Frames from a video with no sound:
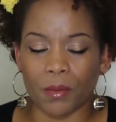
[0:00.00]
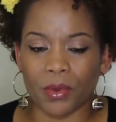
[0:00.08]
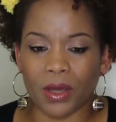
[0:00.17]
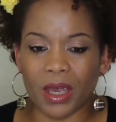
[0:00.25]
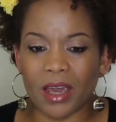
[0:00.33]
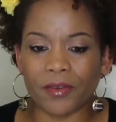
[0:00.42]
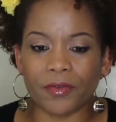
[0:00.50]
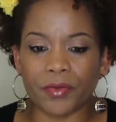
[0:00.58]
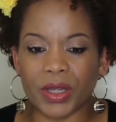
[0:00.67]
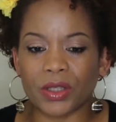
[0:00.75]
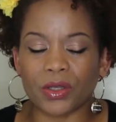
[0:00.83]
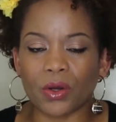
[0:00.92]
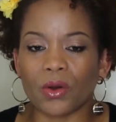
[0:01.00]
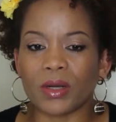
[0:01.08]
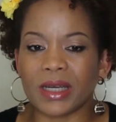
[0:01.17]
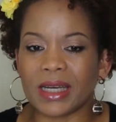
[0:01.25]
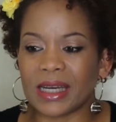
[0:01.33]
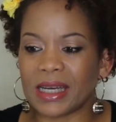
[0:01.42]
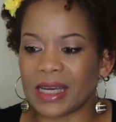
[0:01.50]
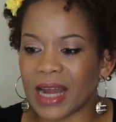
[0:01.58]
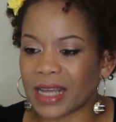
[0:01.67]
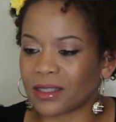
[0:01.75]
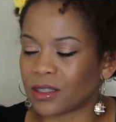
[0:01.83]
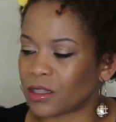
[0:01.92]
But if we don't
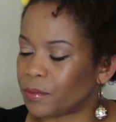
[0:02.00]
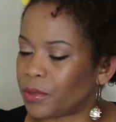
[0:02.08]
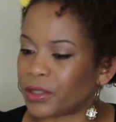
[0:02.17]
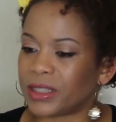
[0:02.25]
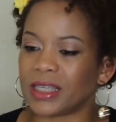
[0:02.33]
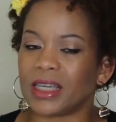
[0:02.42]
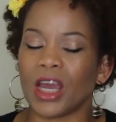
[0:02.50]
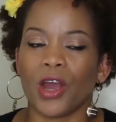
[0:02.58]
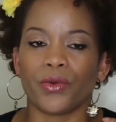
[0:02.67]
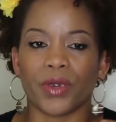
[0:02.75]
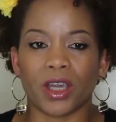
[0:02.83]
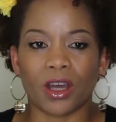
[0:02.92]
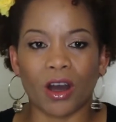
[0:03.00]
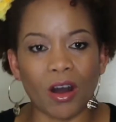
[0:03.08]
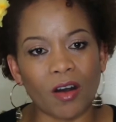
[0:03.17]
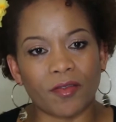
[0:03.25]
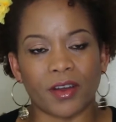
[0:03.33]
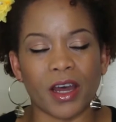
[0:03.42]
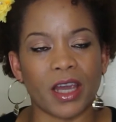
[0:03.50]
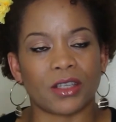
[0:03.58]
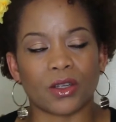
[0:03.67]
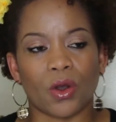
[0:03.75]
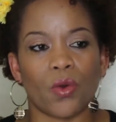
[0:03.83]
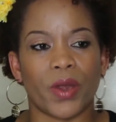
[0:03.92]
let the body recover,
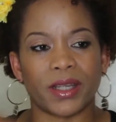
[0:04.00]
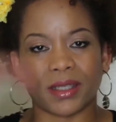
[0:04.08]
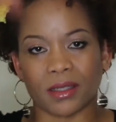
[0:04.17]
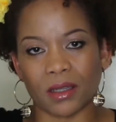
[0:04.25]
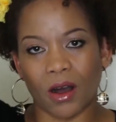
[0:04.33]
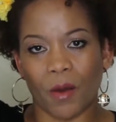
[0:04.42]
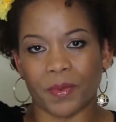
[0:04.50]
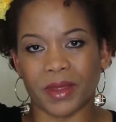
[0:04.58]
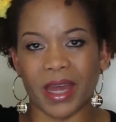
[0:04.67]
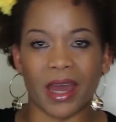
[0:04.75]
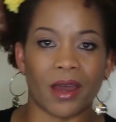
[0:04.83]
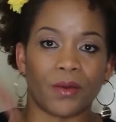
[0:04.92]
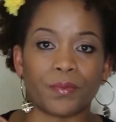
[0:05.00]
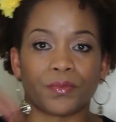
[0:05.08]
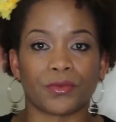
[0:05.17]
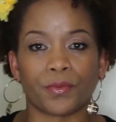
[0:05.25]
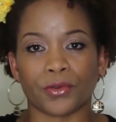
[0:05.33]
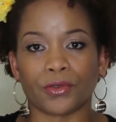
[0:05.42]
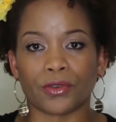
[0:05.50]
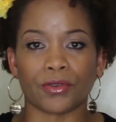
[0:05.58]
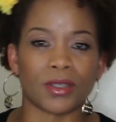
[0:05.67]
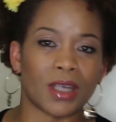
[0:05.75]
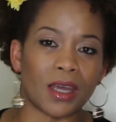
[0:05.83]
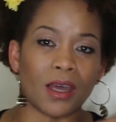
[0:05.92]
it's always up there
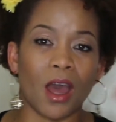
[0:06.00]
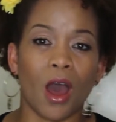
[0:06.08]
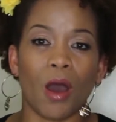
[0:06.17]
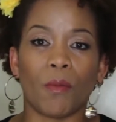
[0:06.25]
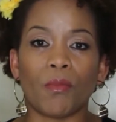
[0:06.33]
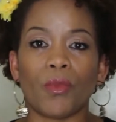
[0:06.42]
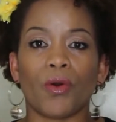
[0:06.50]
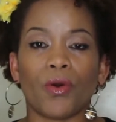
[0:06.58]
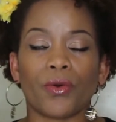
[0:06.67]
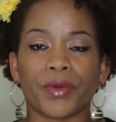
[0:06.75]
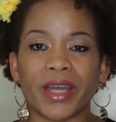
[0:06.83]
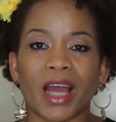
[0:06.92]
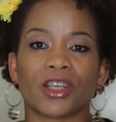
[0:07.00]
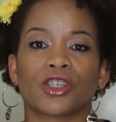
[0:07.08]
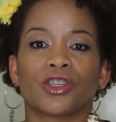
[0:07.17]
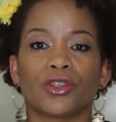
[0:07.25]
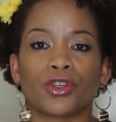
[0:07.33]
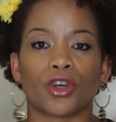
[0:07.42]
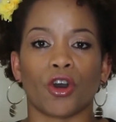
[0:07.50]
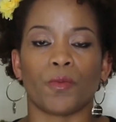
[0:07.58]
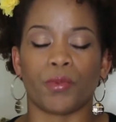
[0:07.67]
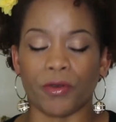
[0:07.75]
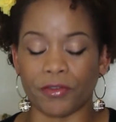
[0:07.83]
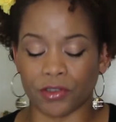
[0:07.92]
producing more reaction to
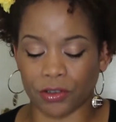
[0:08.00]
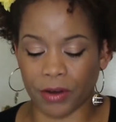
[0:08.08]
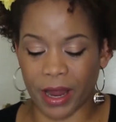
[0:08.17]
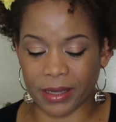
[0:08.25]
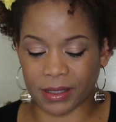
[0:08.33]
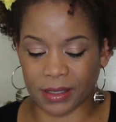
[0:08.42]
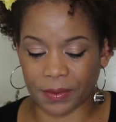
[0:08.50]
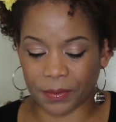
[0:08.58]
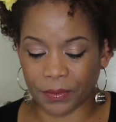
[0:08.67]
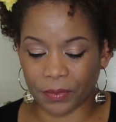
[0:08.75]
cope with stress.